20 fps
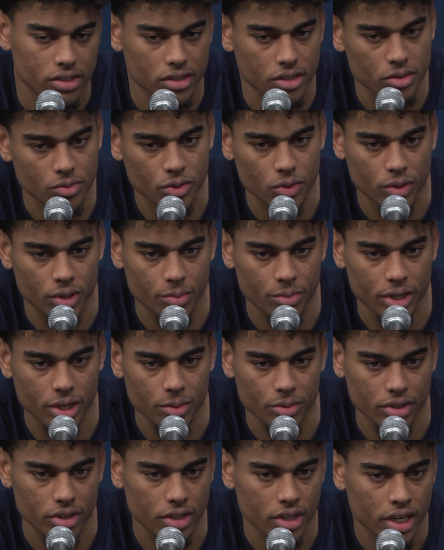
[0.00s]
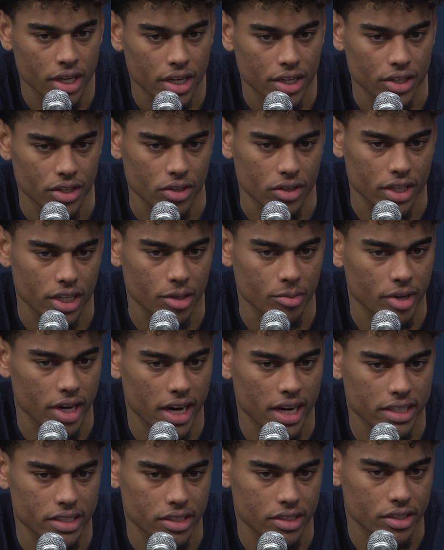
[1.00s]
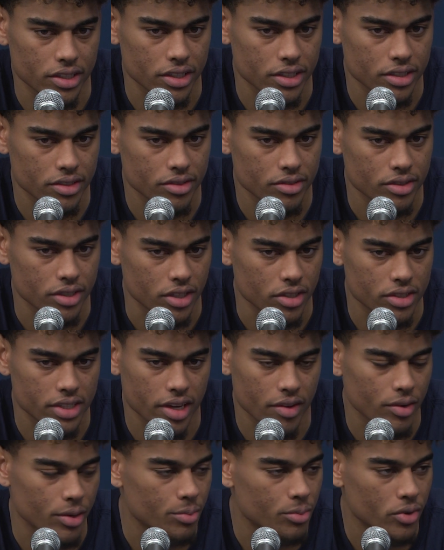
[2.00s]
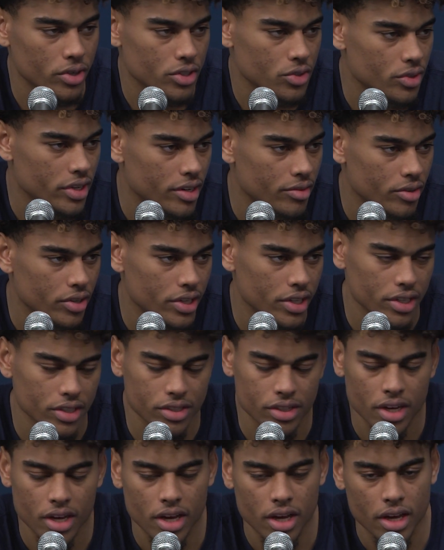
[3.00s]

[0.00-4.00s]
So we want to be able to, you know, keep guys under, you know, 70 points, whatever it is.